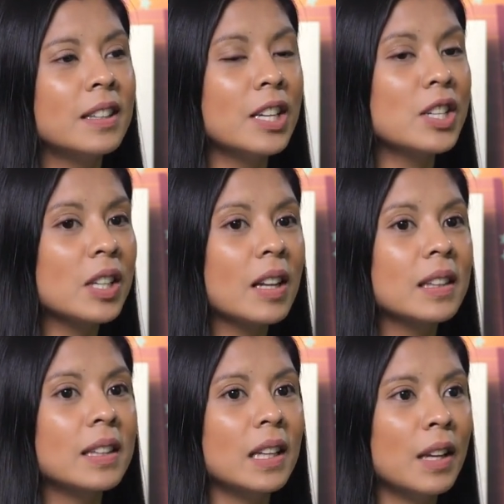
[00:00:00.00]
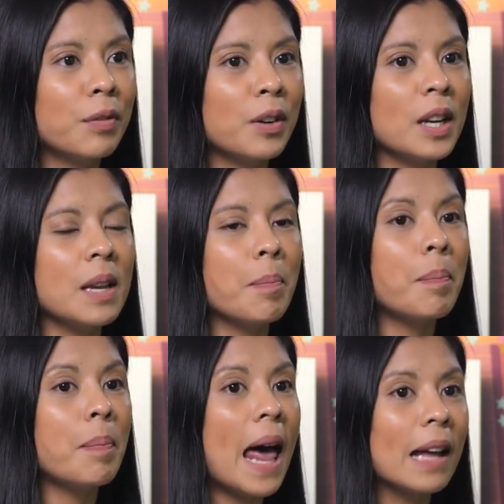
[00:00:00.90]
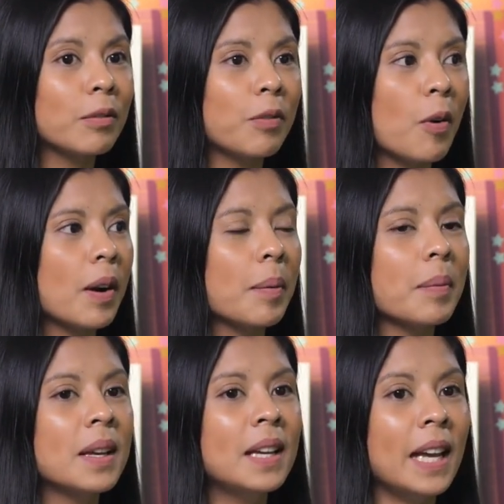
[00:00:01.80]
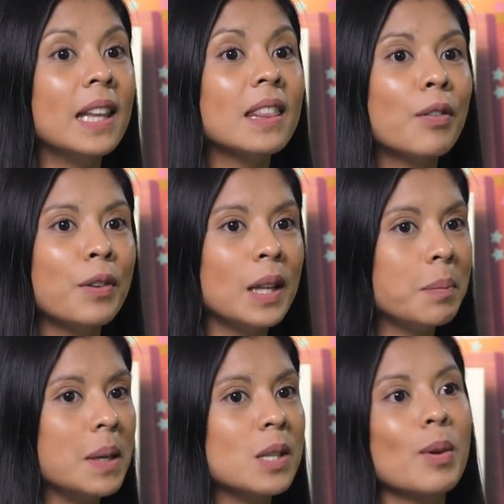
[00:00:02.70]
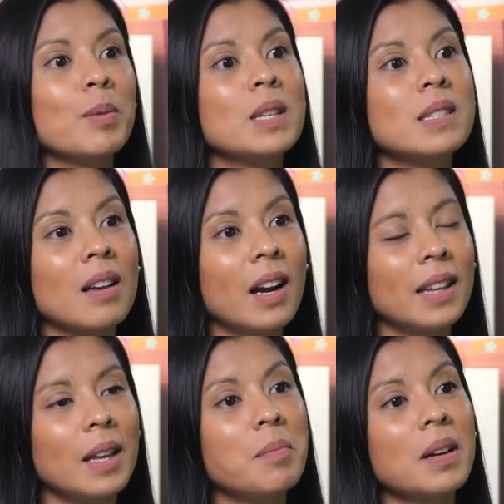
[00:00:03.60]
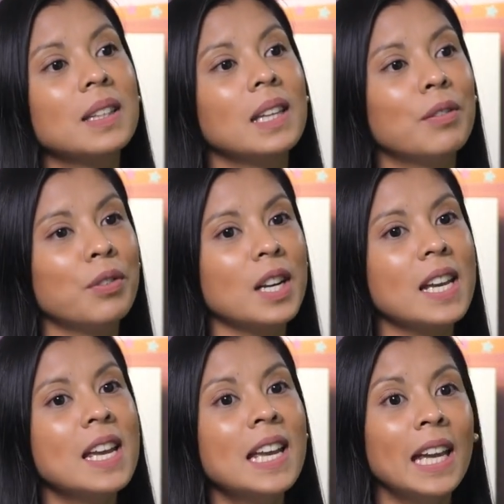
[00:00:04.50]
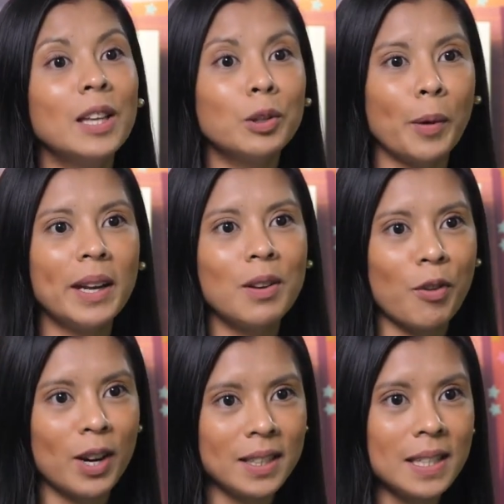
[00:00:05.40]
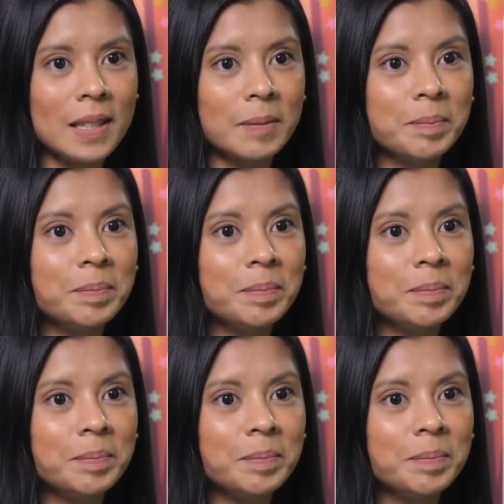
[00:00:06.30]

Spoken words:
digital delivery platform in the Philippines when we started McDelivery in 2014.